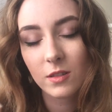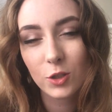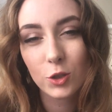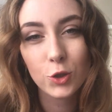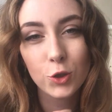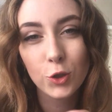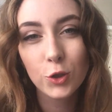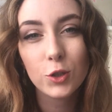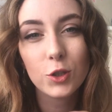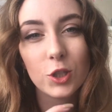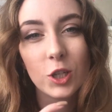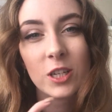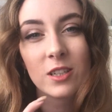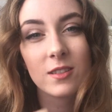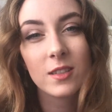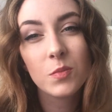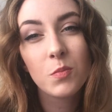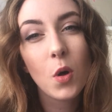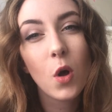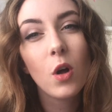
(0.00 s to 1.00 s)
such a
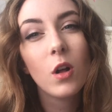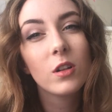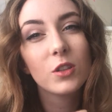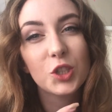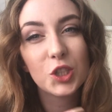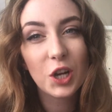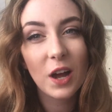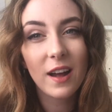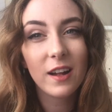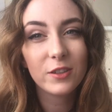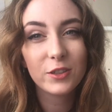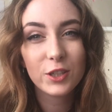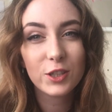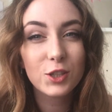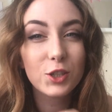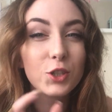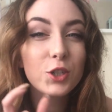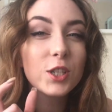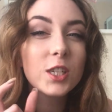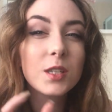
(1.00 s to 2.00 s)
small childhood,
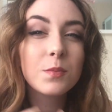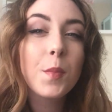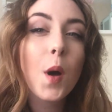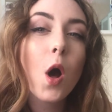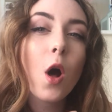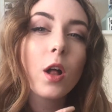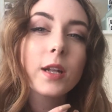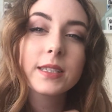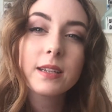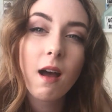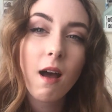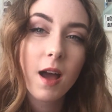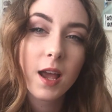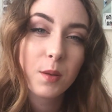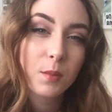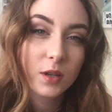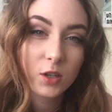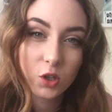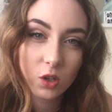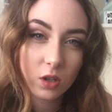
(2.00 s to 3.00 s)
such a small
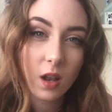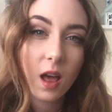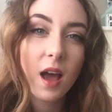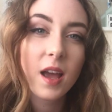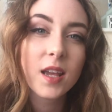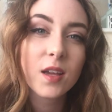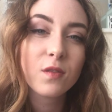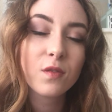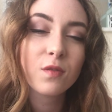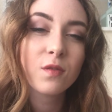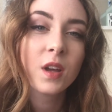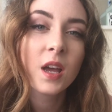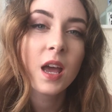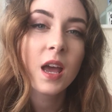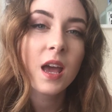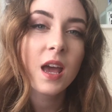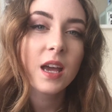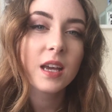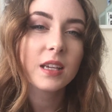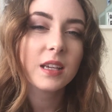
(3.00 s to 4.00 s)
time in your life.
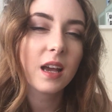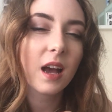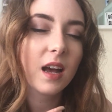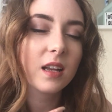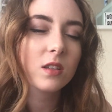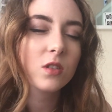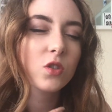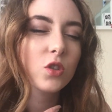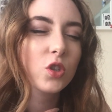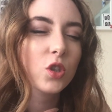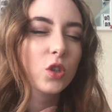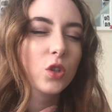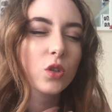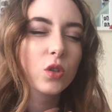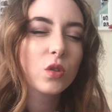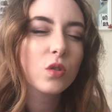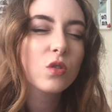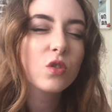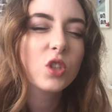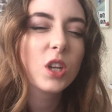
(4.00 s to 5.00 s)
It has such a
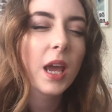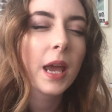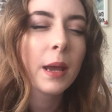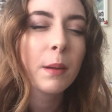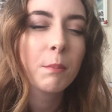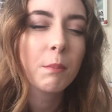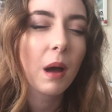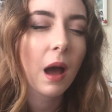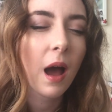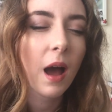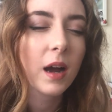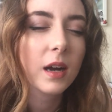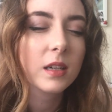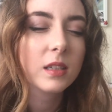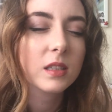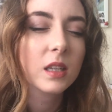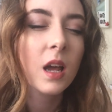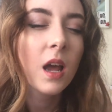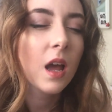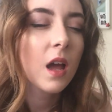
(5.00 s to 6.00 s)
huge
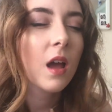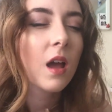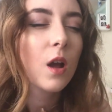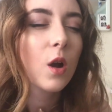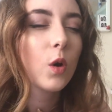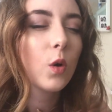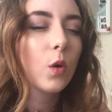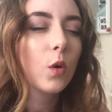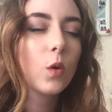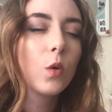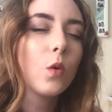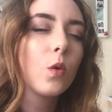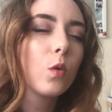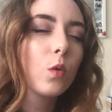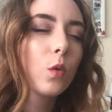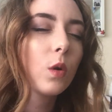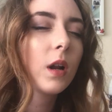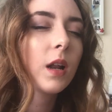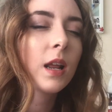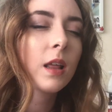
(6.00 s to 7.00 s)
impact
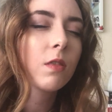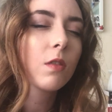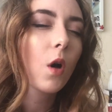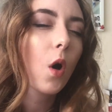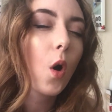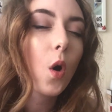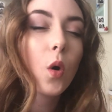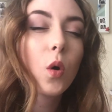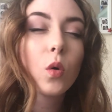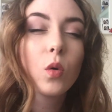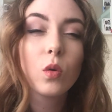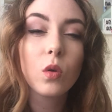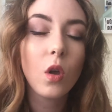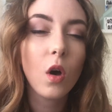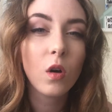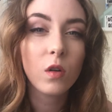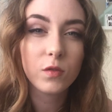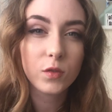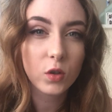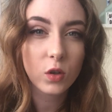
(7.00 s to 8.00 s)
in the
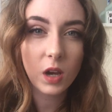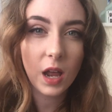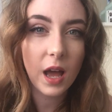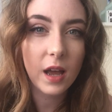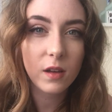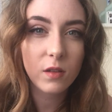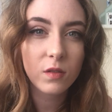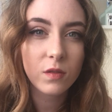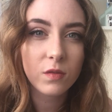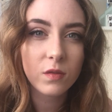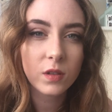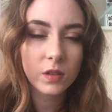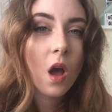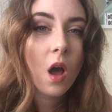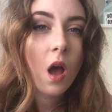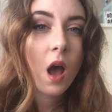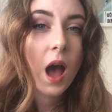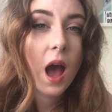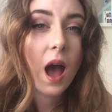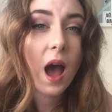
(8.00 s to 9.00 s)
whole of your life.
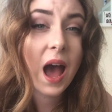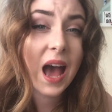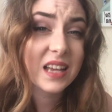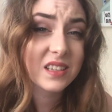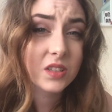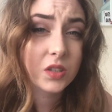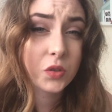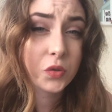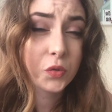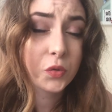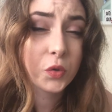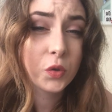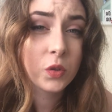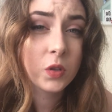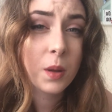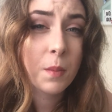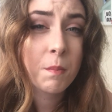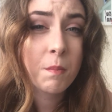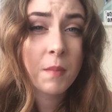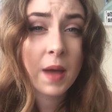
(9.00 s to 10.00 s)
At
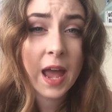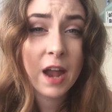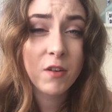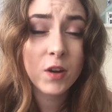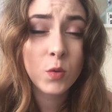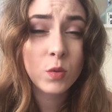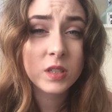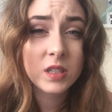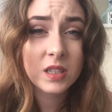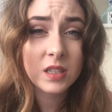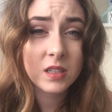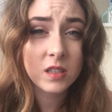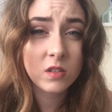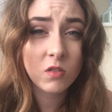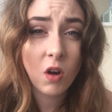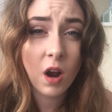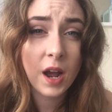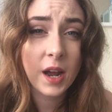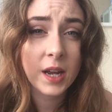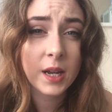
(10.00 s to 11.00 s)
school, Mary was
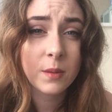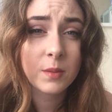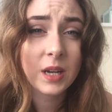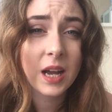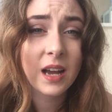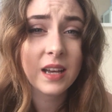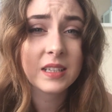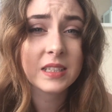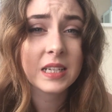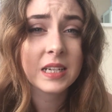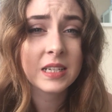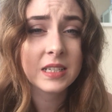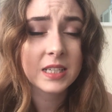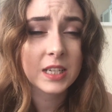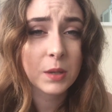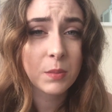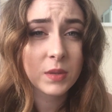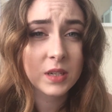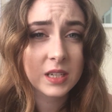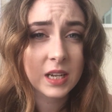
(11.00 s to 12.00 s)
described as
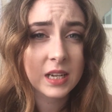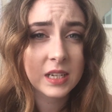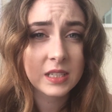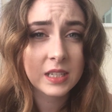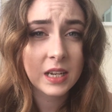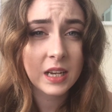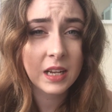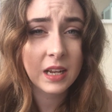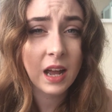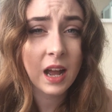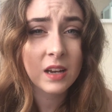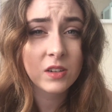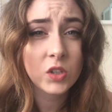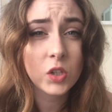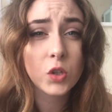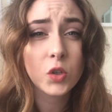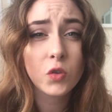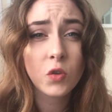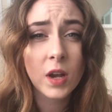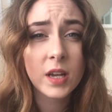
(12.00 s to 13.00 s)
intimidating
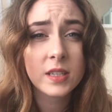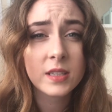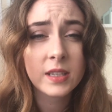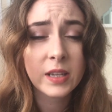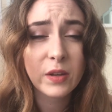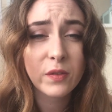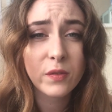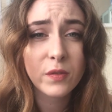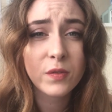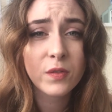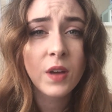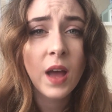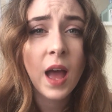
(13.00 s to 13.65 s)
and aggressive,